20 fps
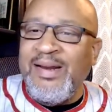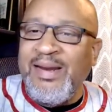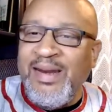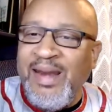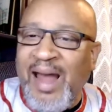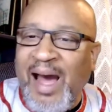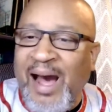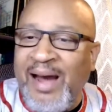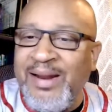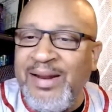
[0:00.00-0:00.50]

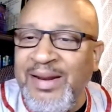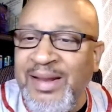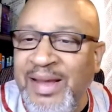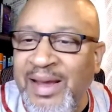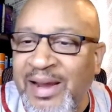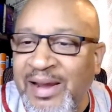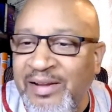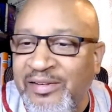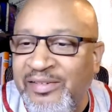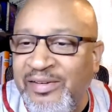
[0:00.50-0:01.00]
Not
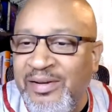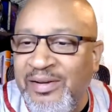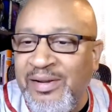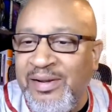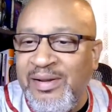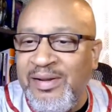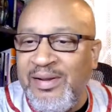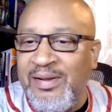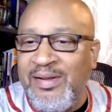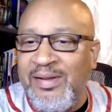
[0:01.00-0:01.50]
engaging
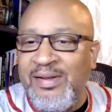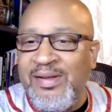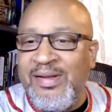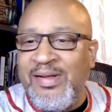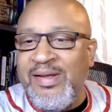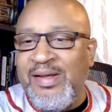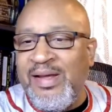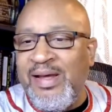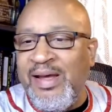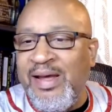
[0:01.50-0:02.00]

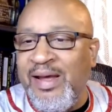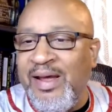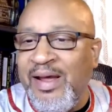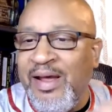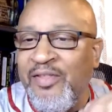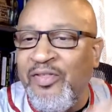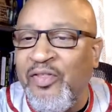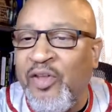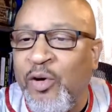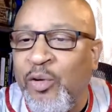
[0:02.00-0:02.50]

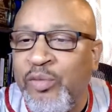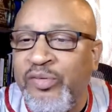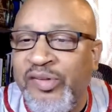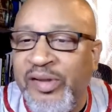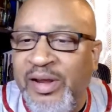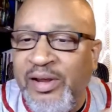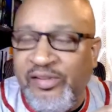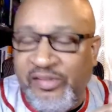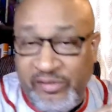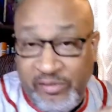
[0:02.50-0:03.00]
in
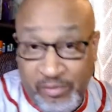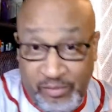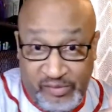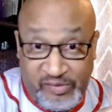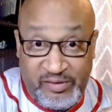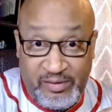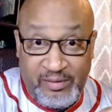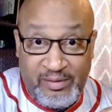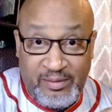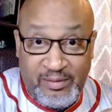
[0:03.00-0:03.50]
those
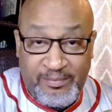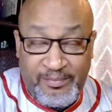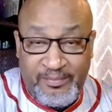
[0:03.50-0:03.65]
issues